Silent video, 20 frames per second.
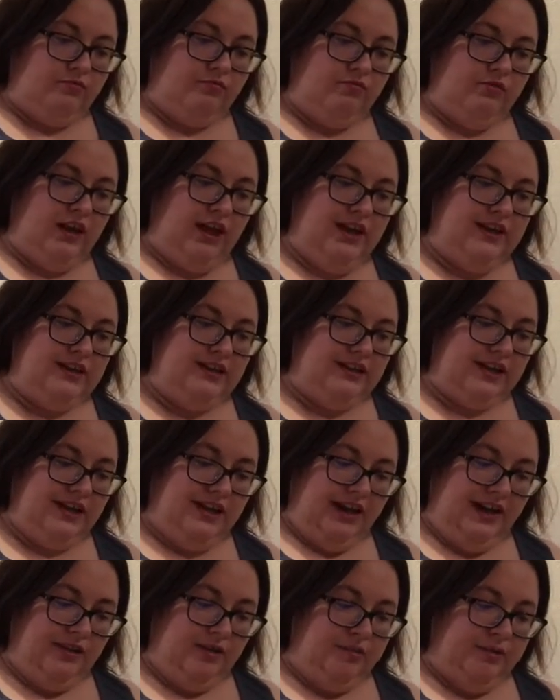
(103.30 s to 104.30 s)
I didn't add
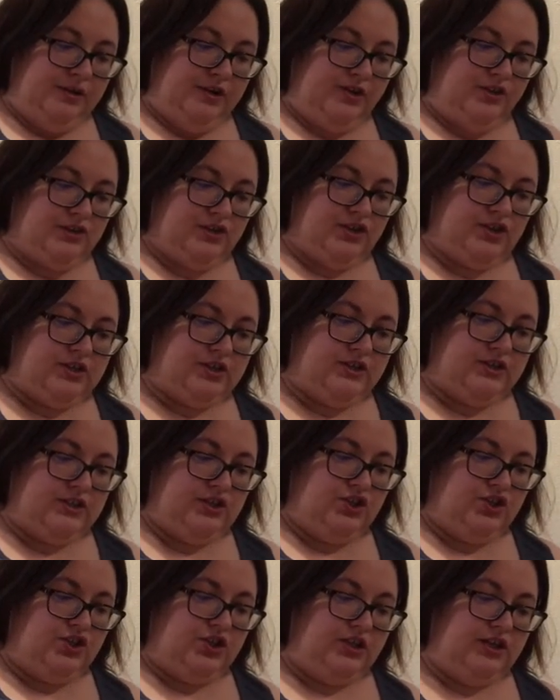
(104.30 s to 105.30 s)
jalapenos just because the
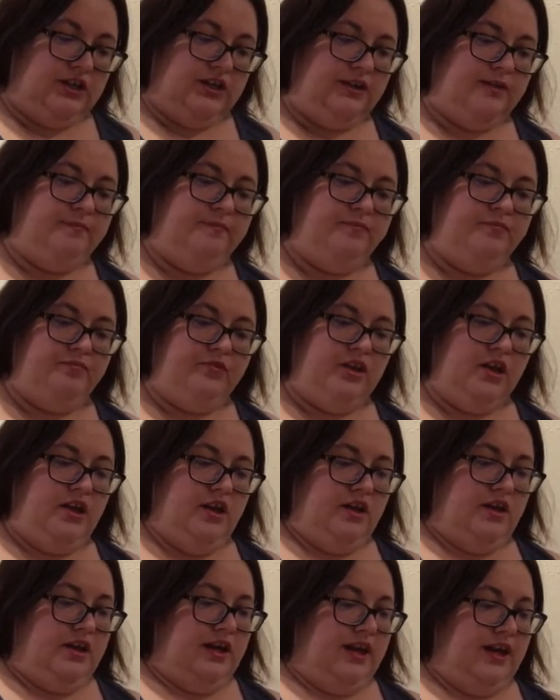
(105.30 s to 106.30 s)
chili
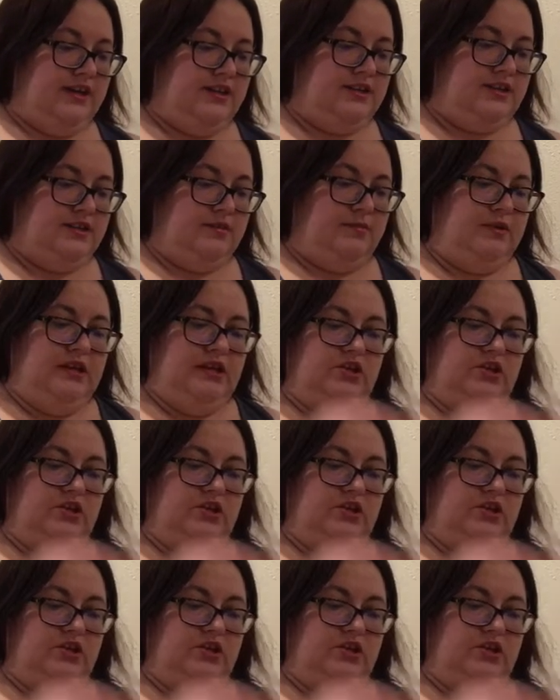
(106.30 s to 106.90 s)
has some heat